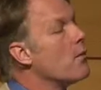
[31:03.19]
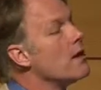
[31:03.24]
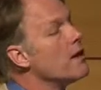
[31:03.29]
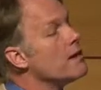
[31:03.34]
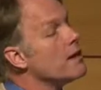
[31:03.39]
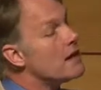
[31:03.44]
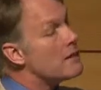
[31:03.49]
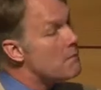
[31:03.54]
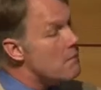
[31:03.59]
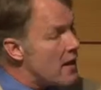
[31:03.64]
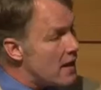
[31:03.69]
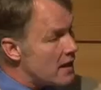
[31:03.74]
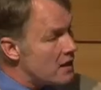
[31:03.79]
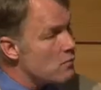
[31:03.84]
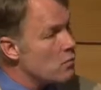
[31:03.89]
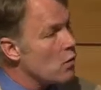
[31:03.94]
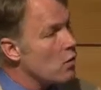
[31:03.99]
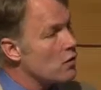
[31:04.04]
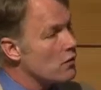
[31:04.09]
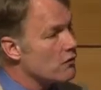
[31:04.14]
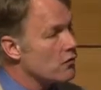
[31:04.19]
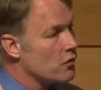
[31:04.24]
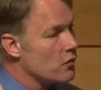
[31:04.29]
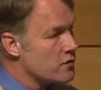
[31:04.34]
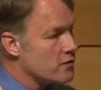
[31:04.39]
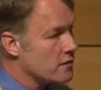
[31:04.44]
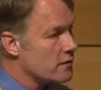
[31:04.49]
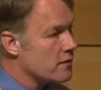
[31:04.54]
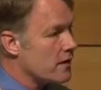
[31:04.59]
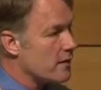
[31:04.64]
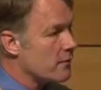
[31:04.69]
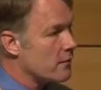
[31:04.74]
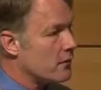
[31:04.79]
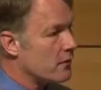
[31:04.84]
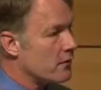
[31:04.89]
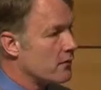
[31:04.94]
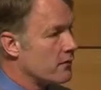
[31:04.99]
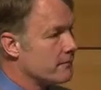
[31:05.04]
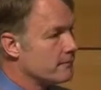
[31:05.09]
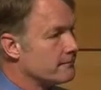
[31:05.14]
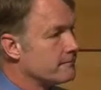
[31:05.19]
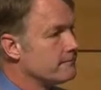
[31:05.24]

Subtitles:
we need many more of those examples.